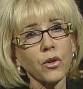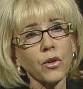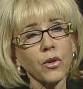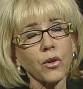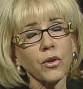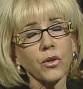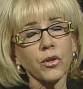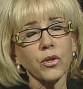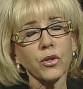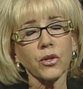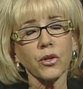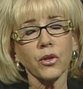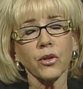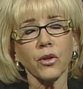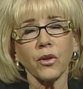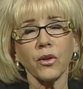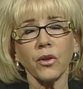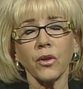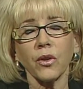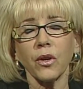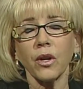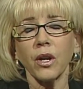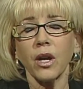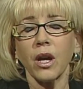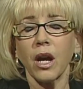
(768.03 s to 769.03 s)
Sure,
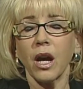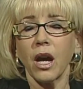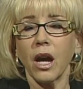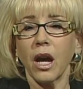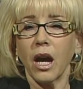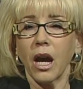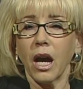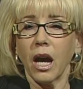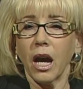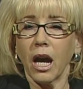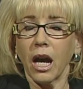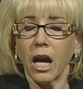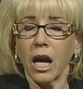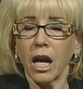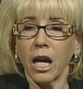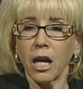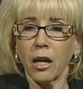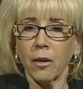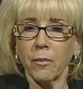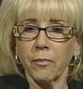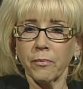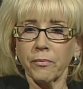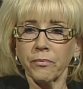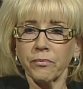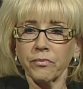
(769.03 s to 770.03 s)
sure. Yeah.
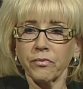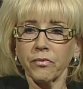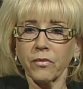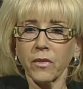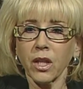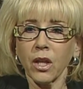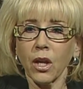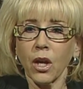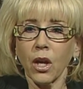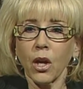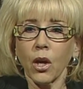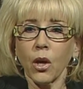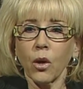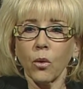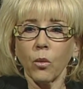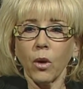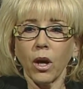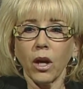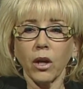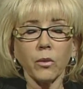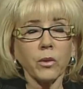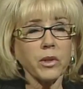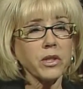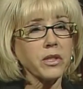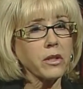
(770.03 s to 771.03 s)
Um,
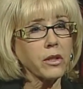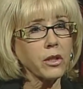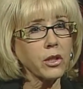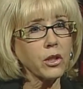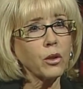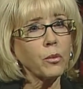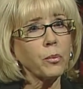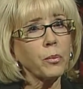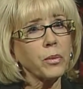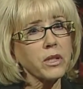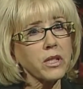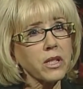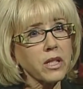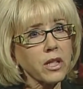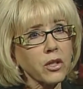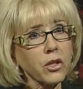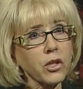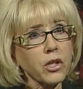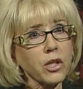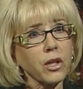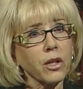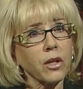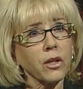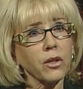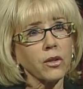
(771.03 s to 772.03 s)
well, it was a new
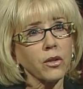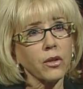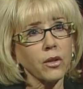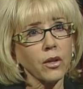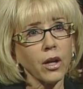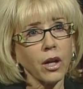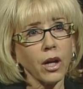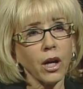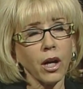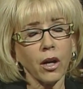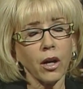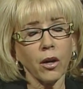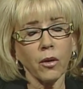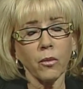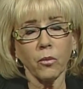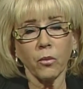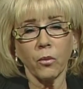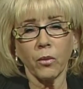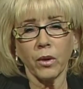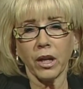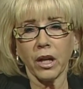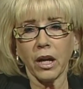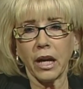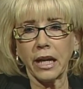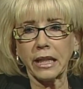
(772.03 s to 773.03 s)
position uh,
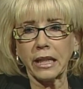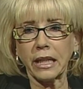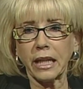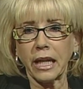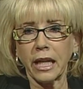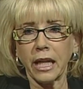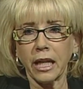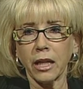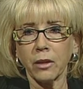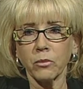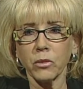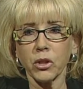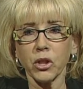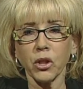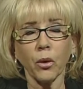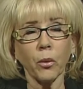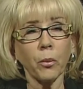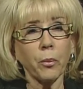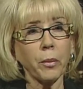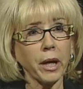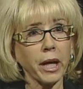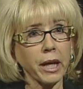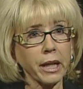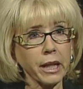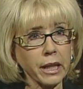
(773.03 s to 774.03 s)
when I came. Joe
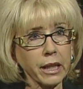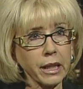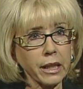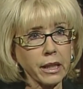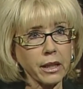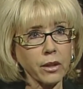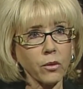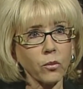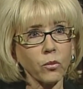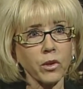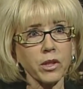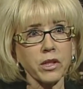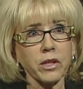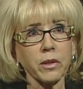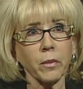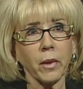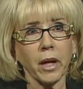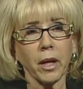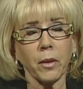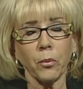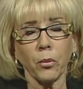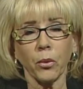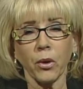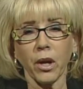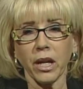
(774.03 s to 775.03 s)
Bennett was
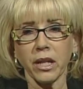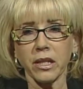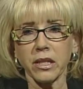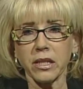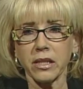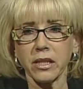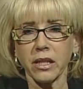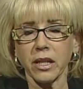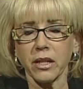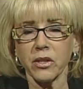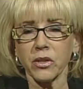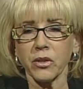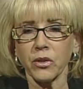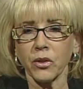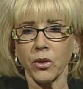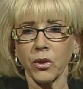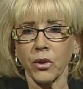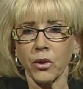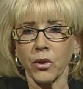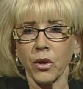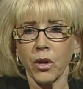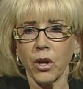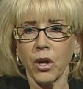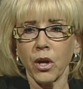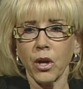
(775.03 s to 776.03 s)
my
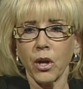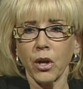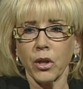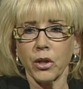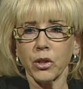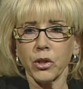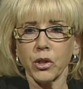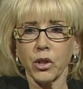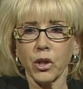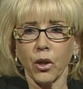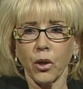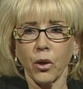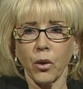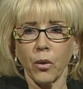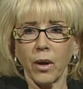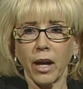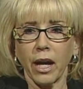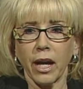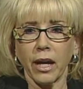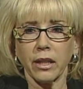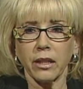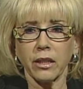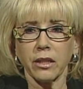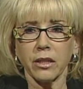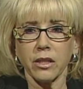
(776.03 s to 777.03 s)
predecessor. Joe
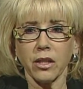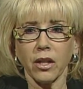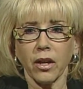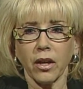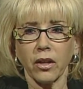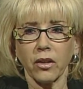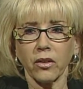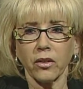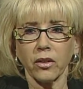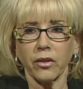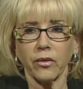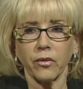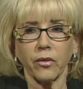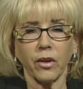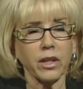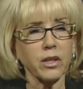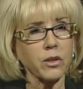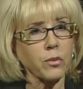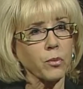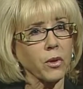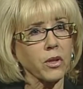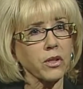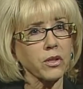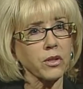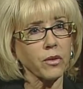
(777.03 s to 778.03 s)
had the title of
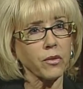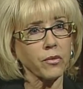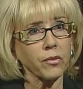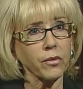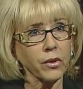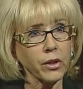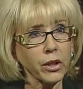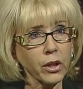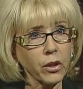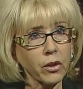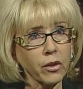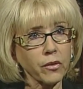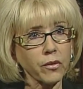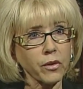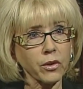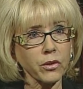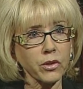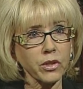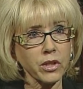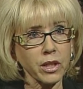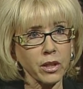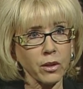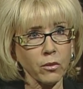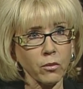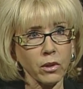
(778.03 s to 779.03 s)
Vice President for
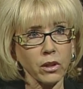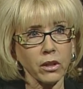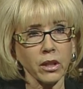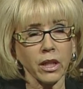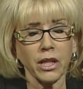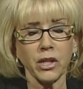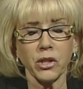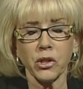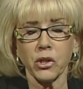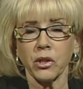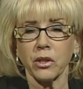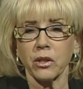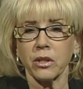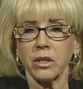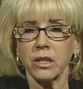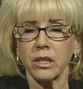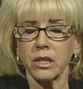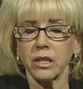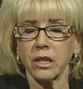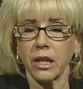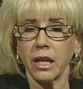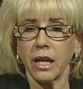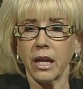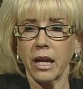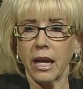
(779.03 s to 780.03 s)
University
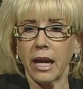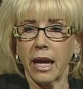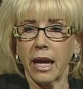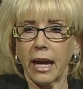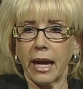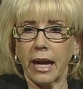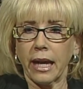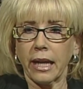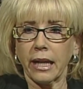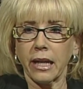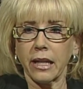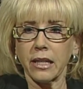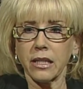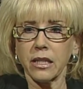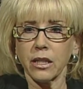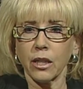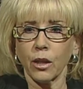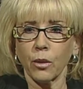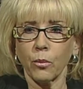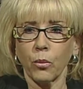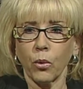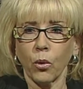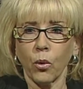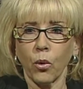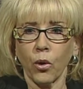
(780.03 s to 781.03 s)
Relations. And as
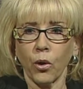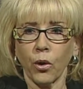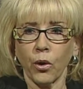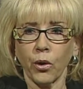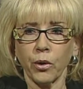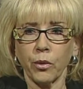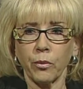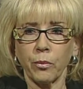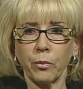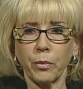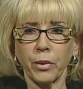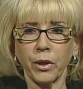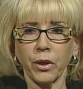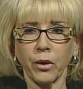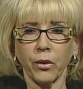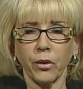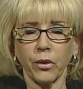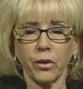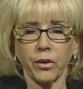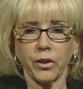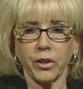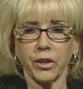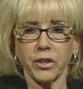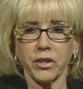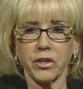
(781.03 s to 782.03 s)
the board
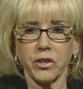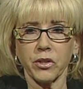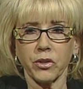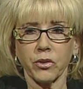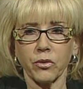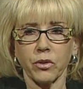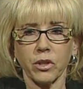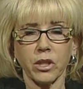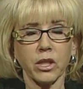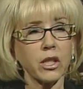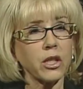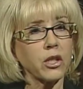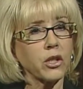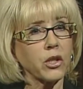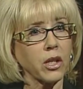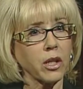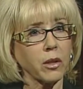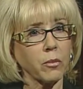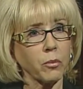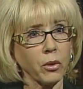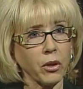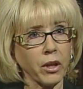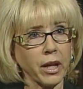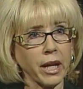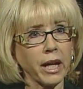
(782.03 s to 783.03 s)
built the
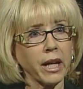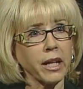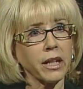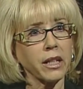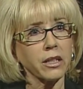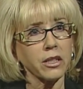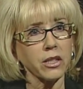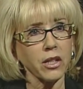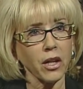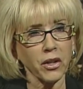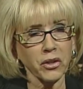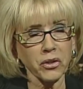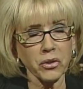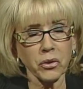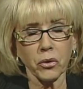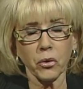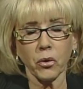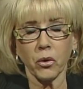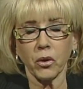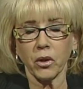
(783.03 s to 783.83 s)
strategic plan and Dr.